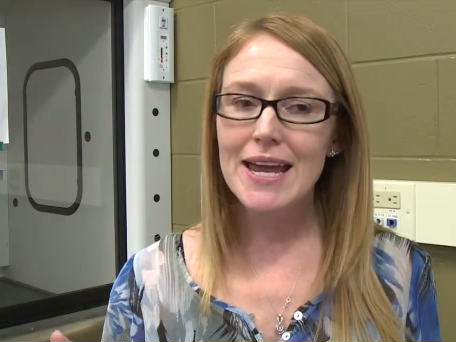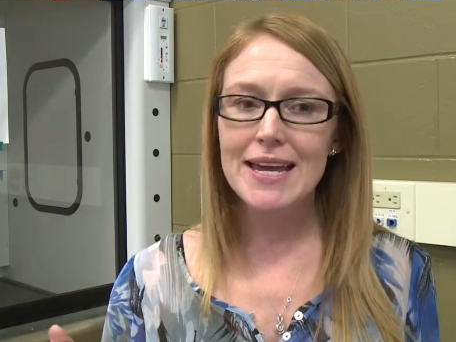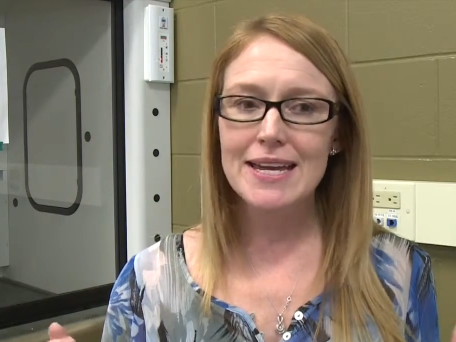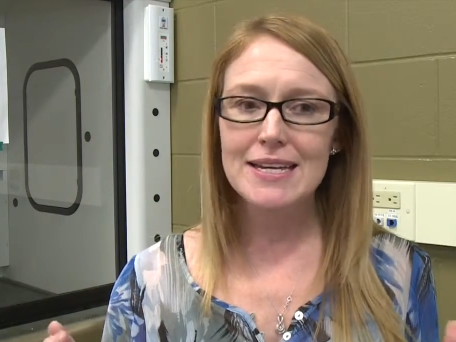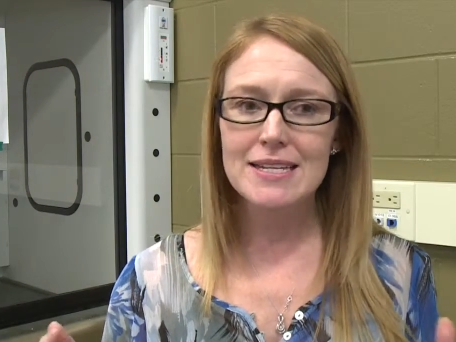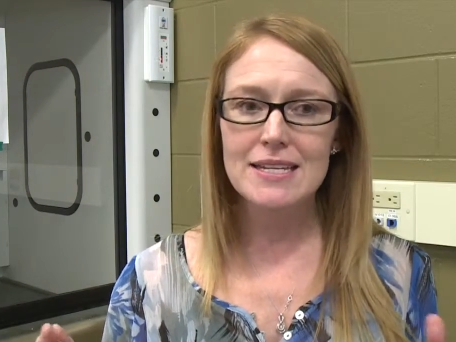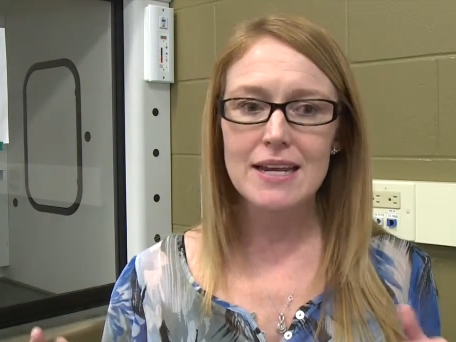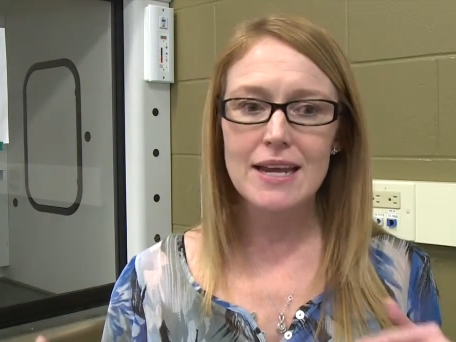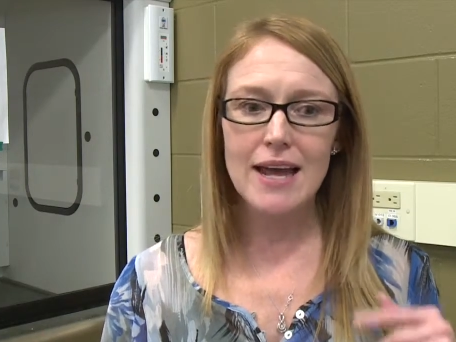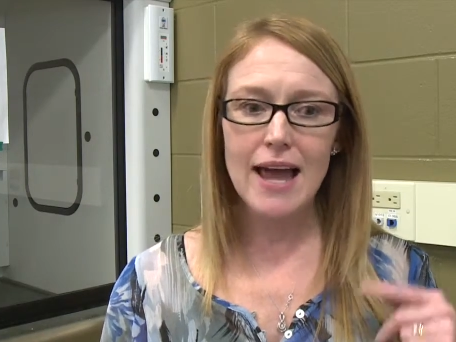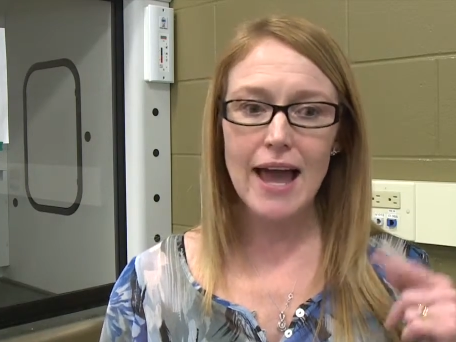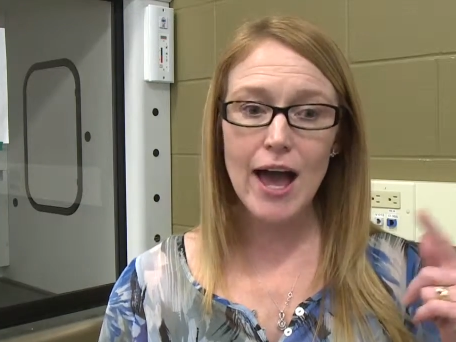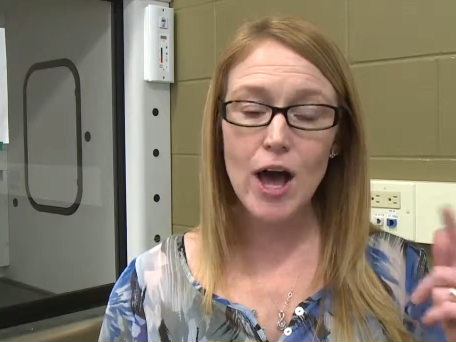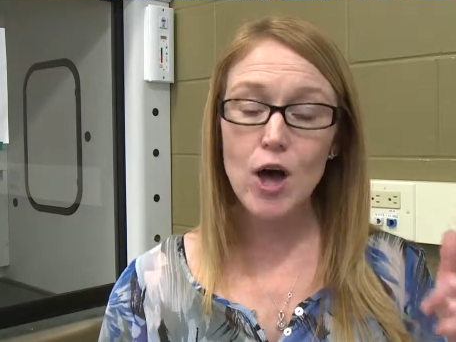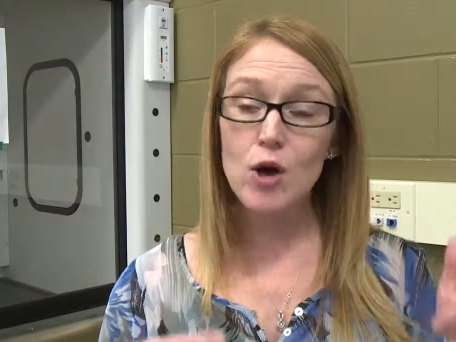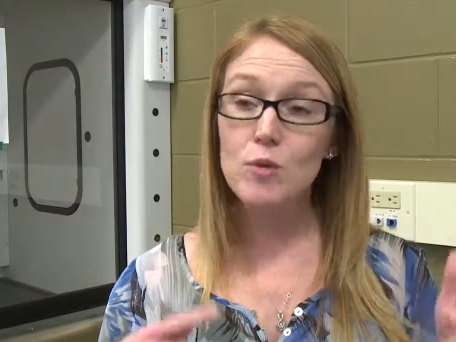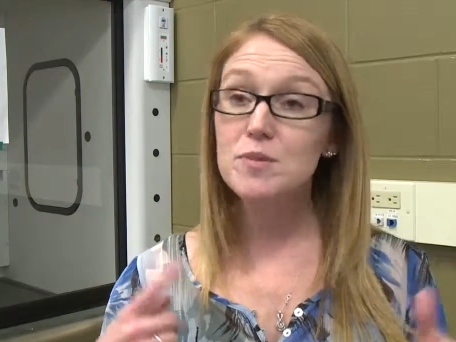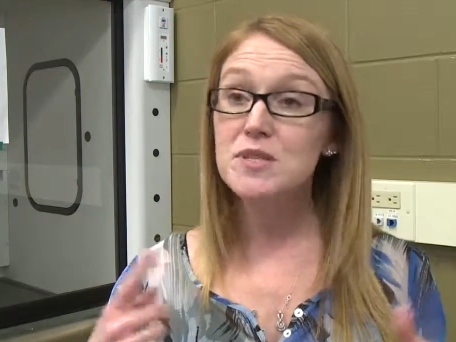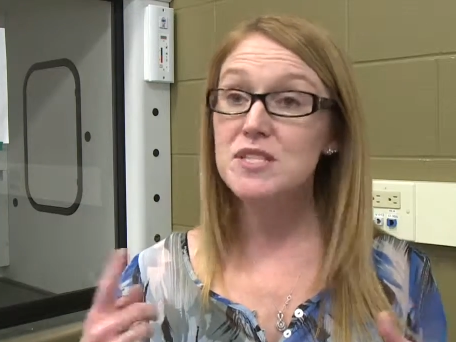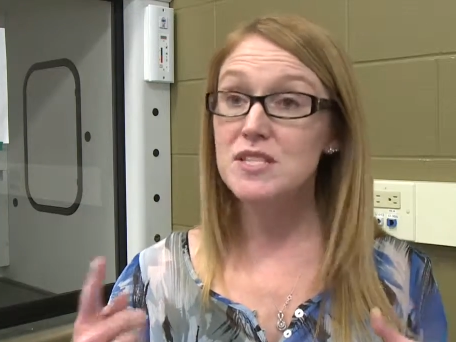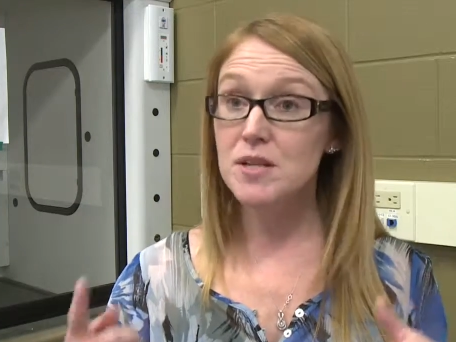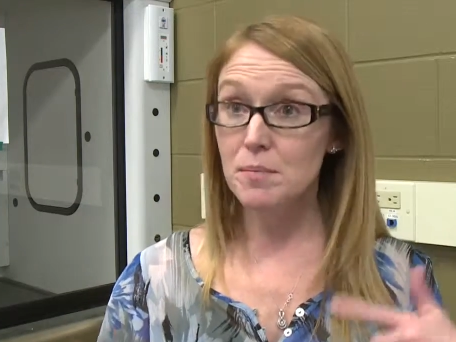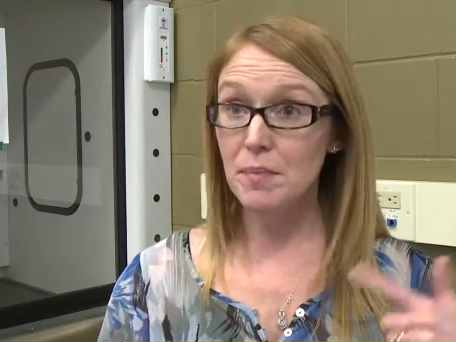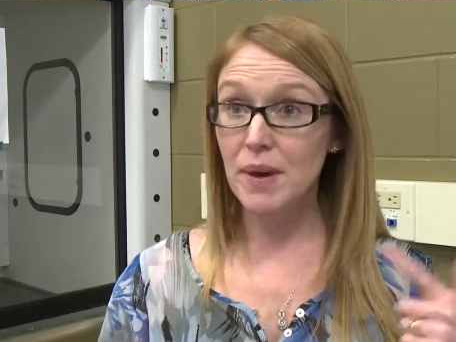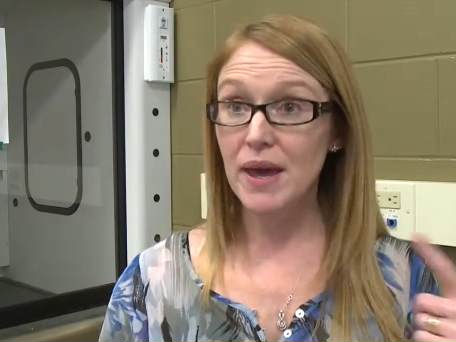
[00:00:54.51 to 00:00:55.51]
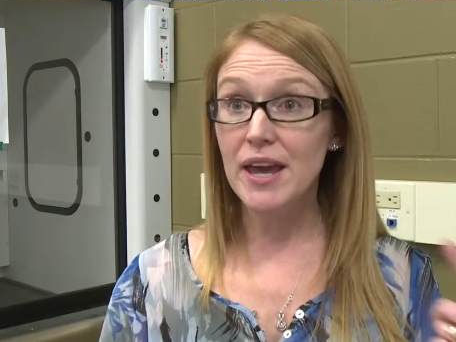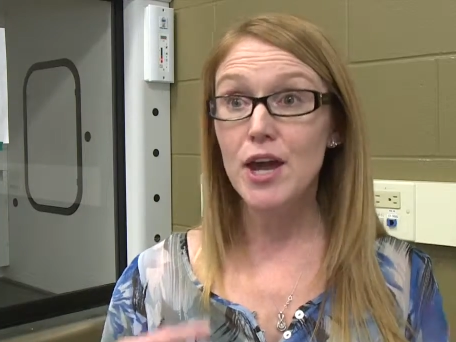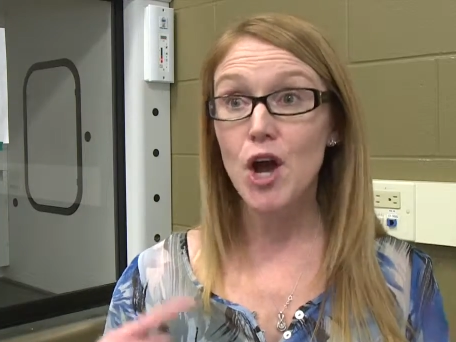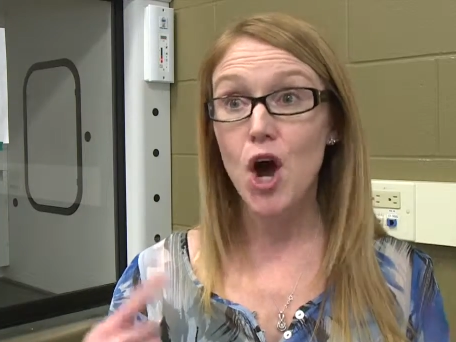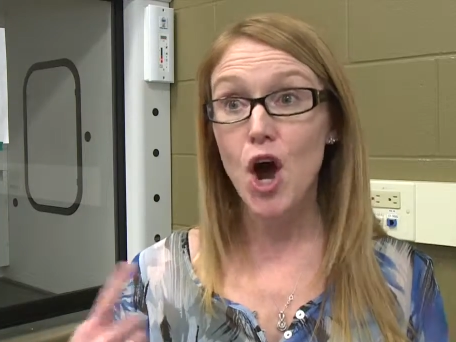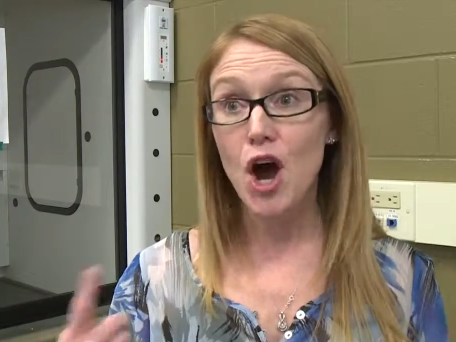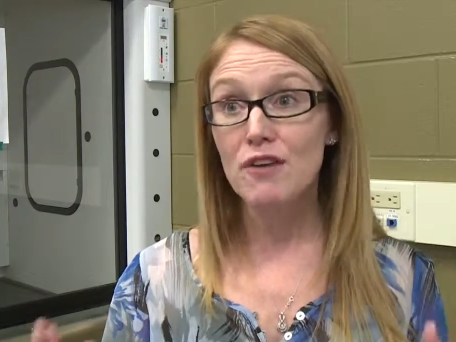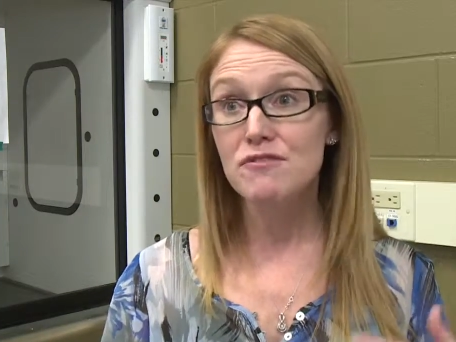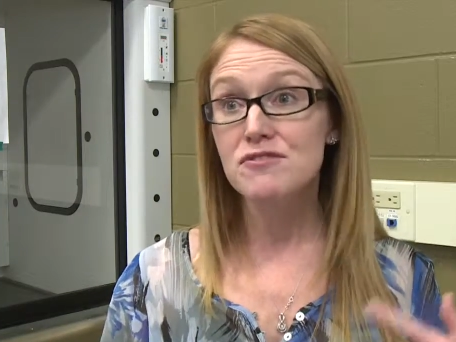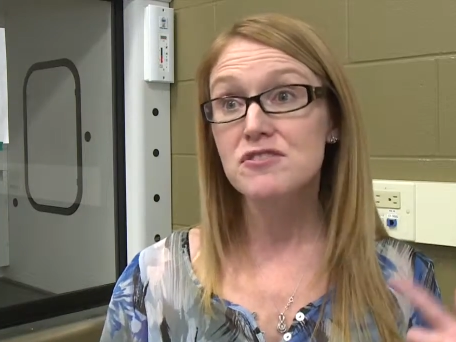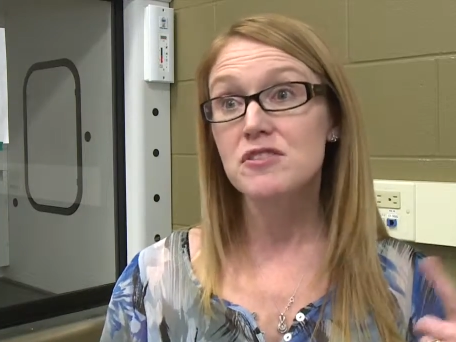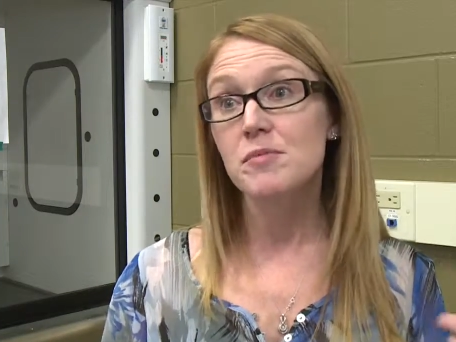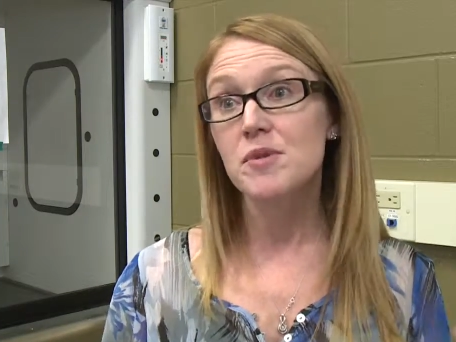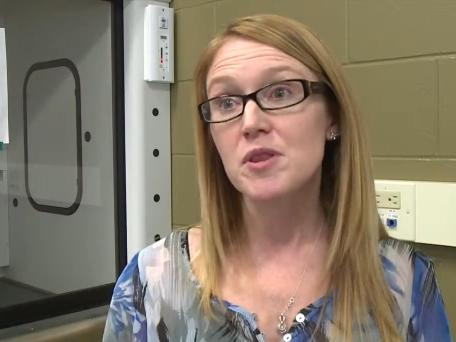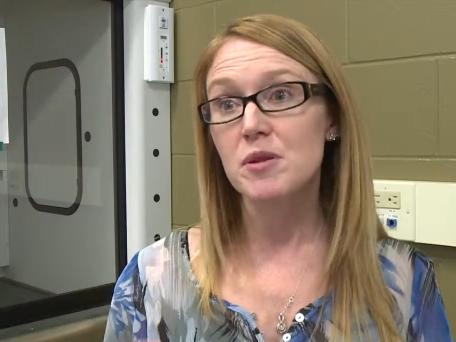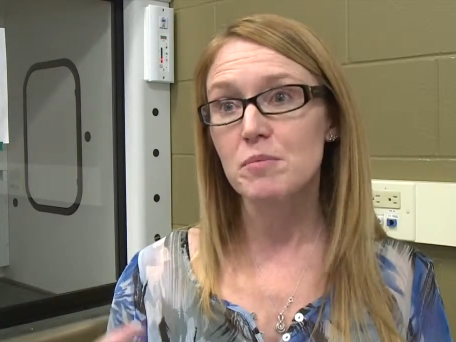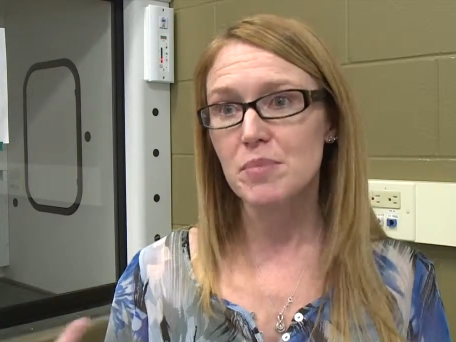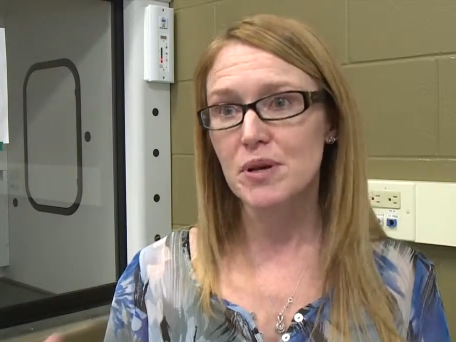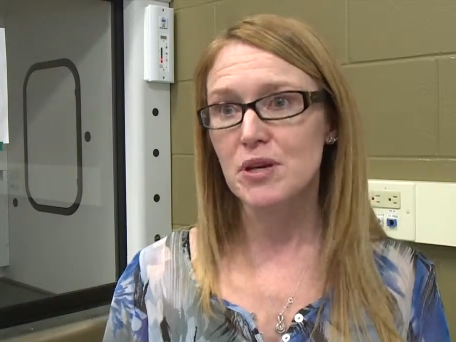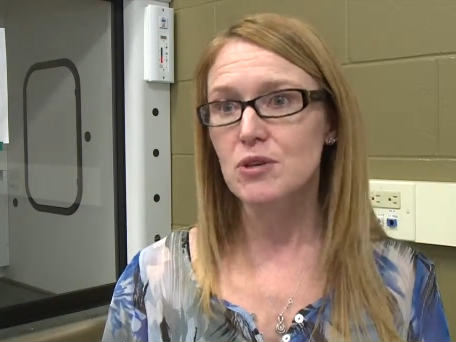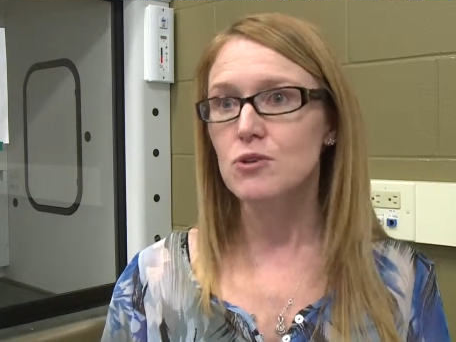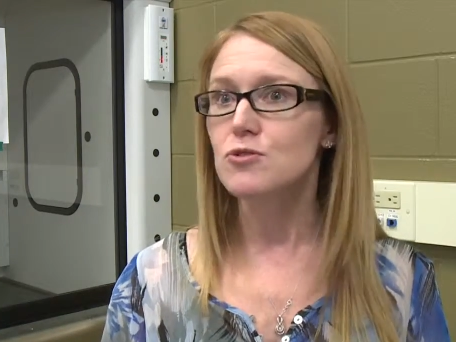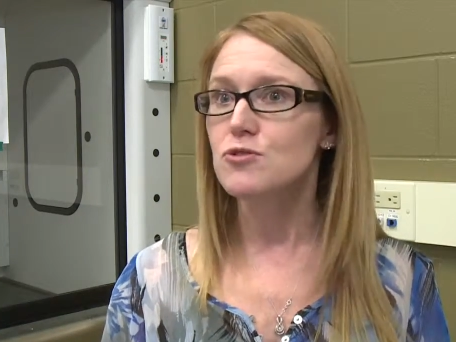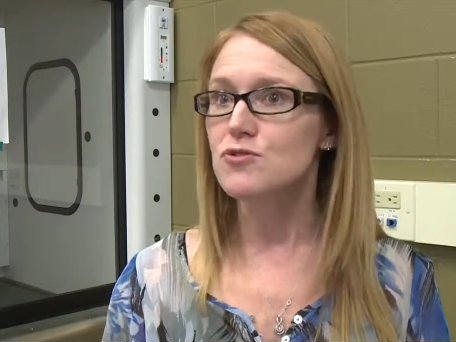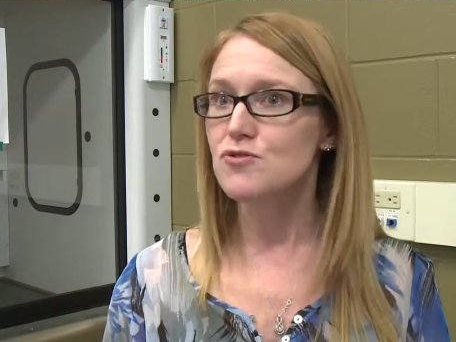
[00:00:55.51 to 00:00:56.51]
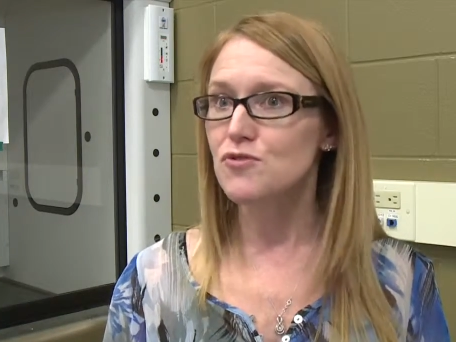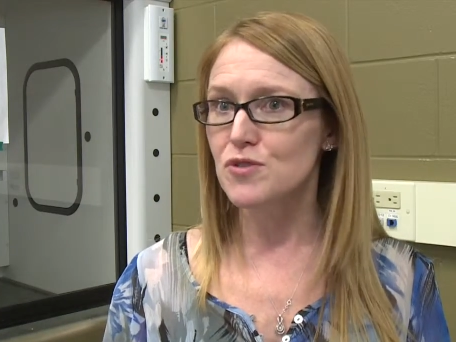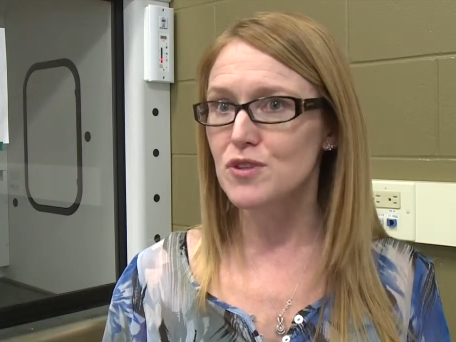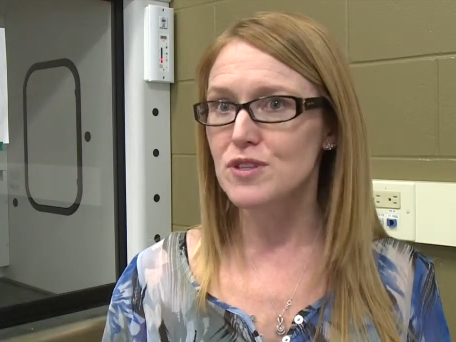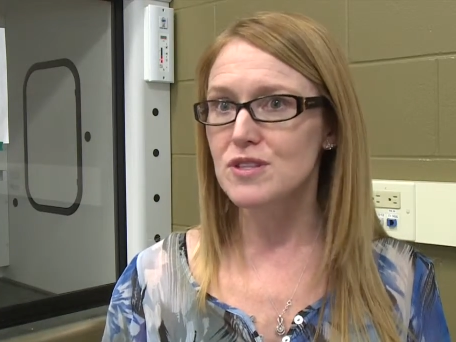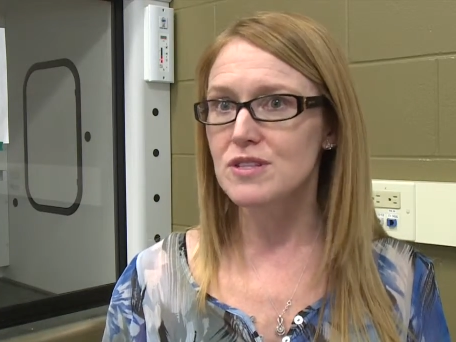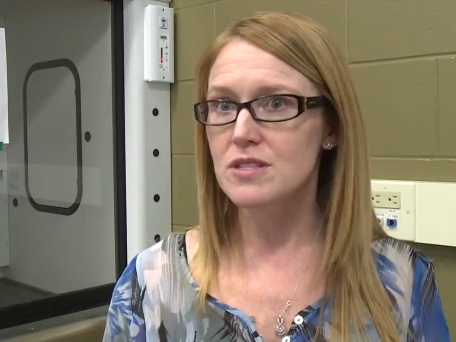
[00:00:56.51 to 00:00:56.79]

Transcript: it helps to pay off some of the bills for